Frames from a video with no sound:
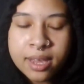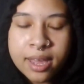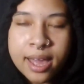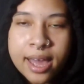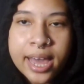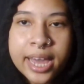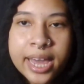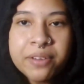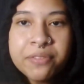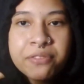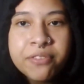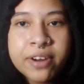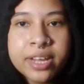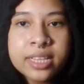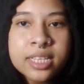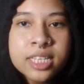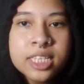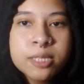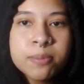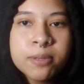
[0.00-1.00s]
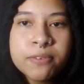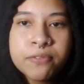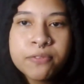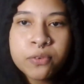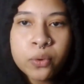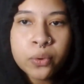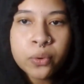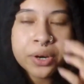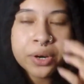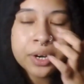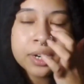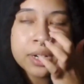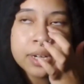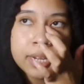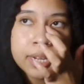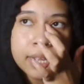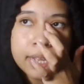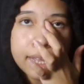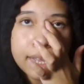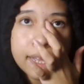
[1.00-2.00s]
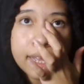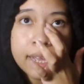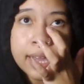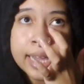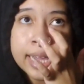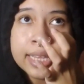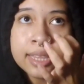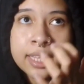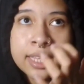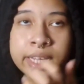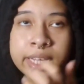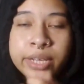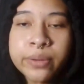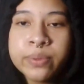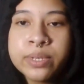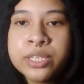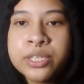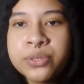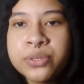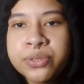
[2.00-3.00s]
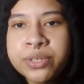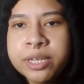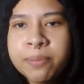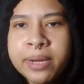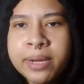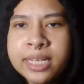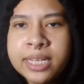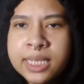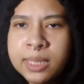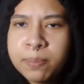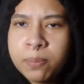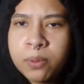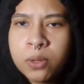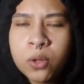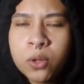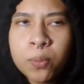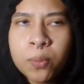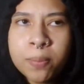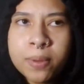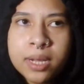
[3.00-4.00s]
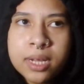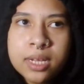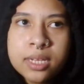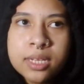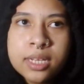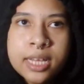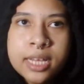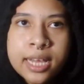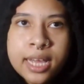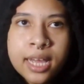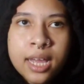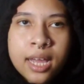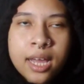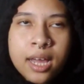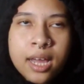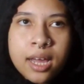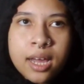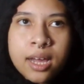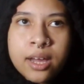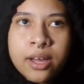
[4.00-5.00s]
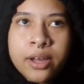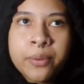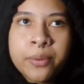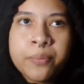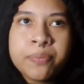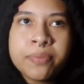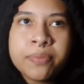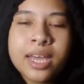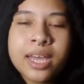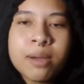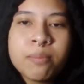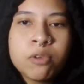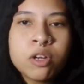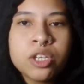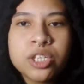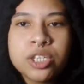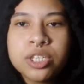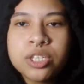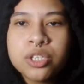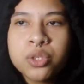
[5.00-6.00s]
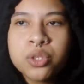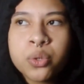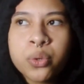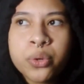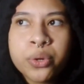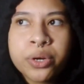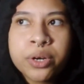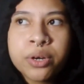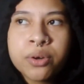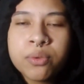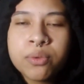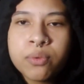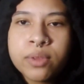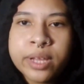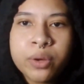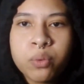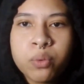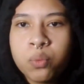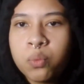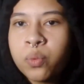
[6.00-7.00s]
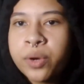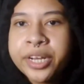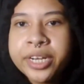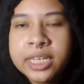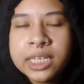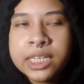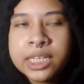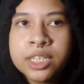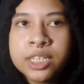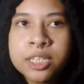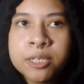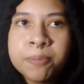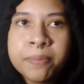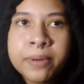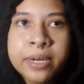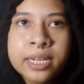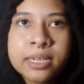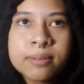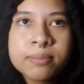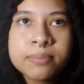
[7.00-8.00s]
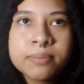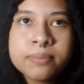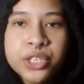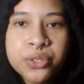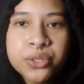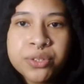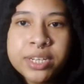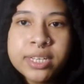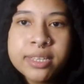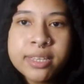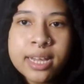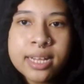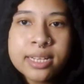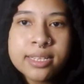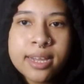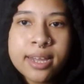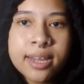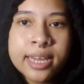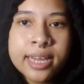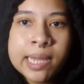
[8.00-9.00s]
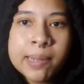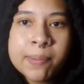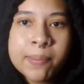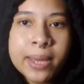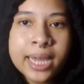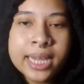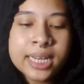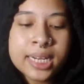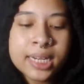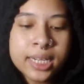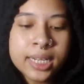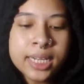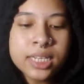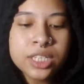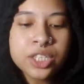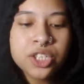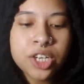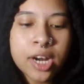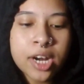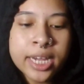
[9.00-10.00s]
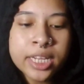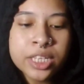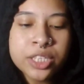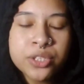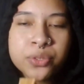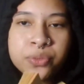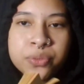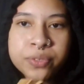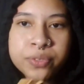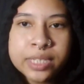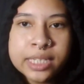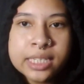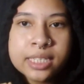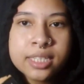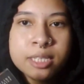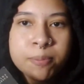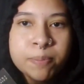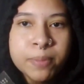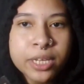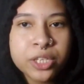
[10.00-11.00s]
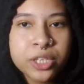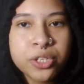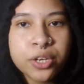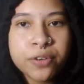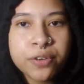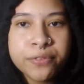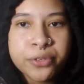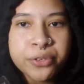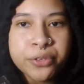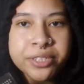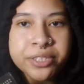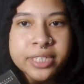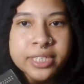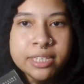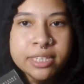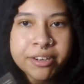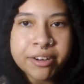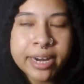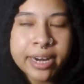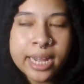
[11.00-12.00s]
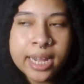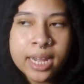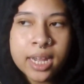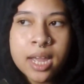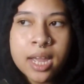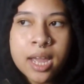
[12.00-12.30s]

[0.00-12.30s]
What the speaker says: I've read this before. I think it was during my diploma. I'm not sure like what year, but during that time I did try to read The Picture of Dorian Gray,